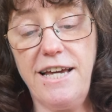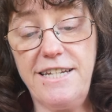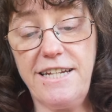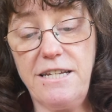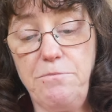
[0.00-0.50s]
I
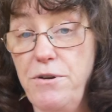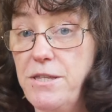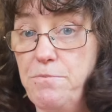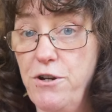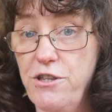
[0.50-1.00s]
take deep
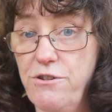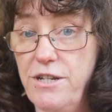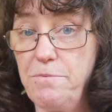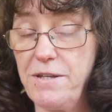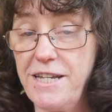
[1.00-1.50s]
breaths, but not so
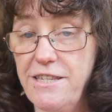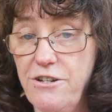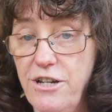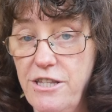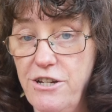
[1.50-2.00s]
deep that he has
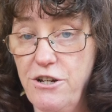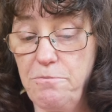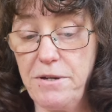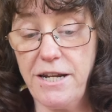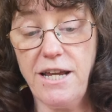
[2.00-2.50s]
a chance to
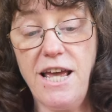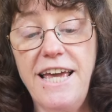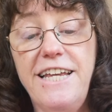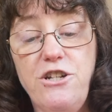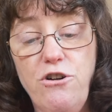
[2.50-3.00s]
jump in.
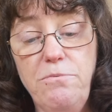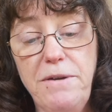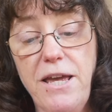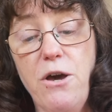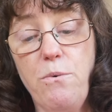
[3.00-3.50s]
He told
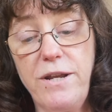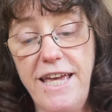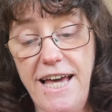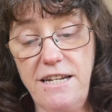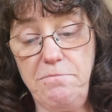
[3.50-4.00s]
me when
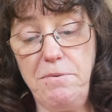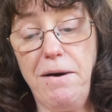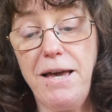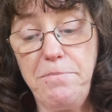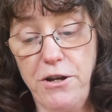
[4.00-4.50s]
he handed me
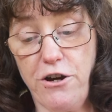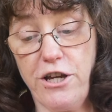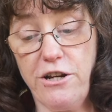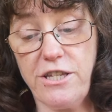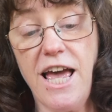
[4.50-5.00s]
my
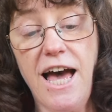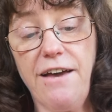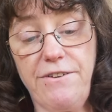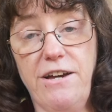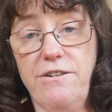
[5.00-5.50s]
binoculars,
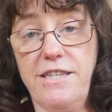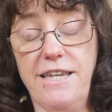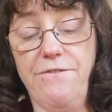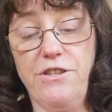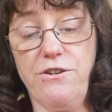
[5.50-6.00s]
I've counted
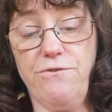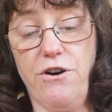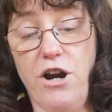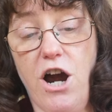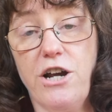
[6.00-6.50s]
seven so
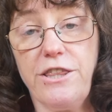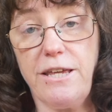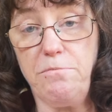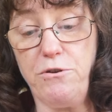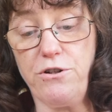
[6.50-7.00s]
far. Aren't
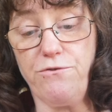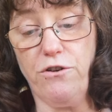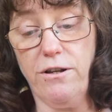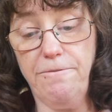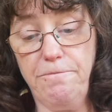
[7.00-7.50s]
they
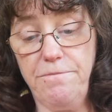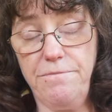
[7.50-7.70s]
beautiful?